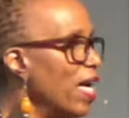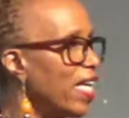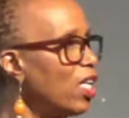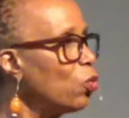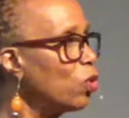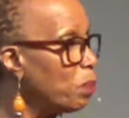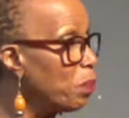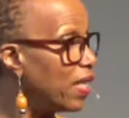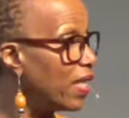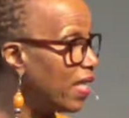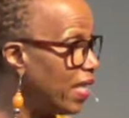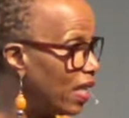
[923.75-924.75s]
It would be a
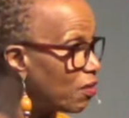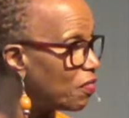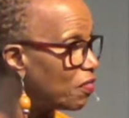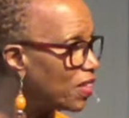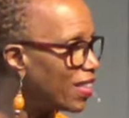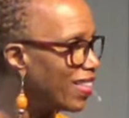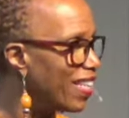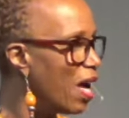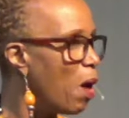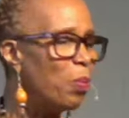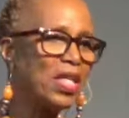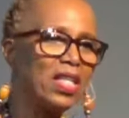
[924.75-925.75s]
gift,
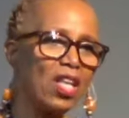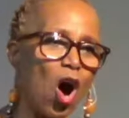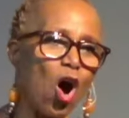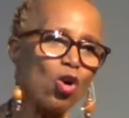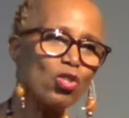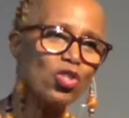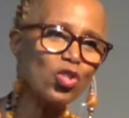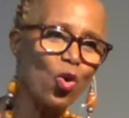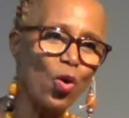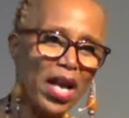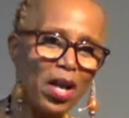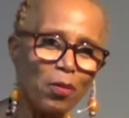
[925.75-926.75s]
but it also
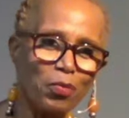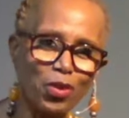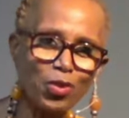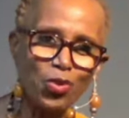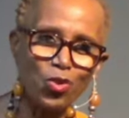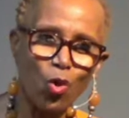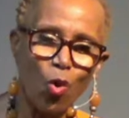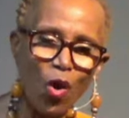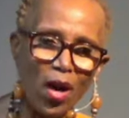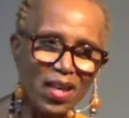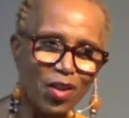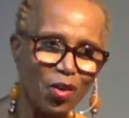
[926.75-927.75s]
helped the
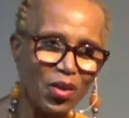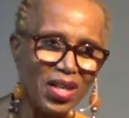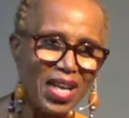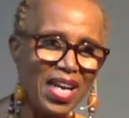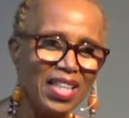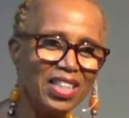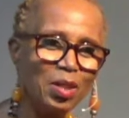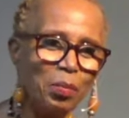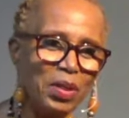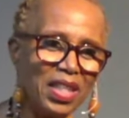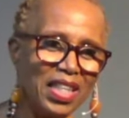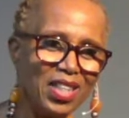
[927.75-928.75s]
soil to
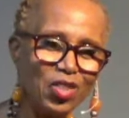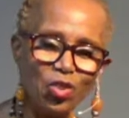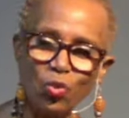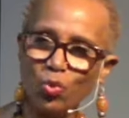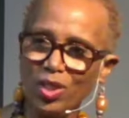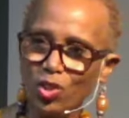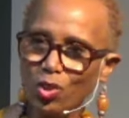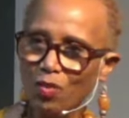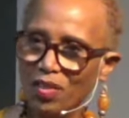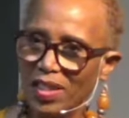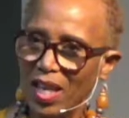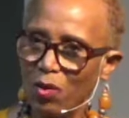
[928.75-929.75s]
begin to
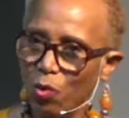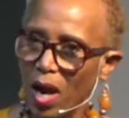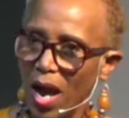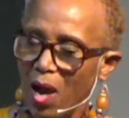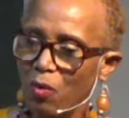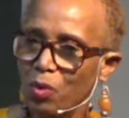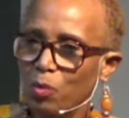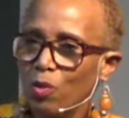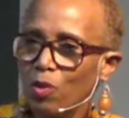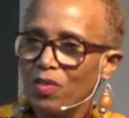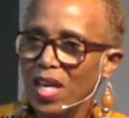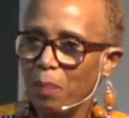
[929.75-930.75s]
rejuvenate where I
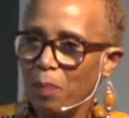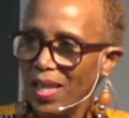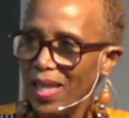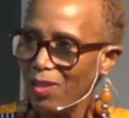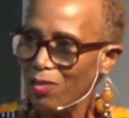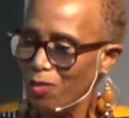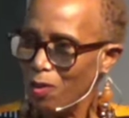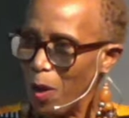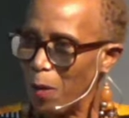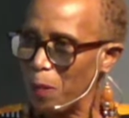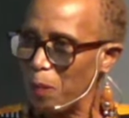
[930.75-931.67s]
removed that plant from.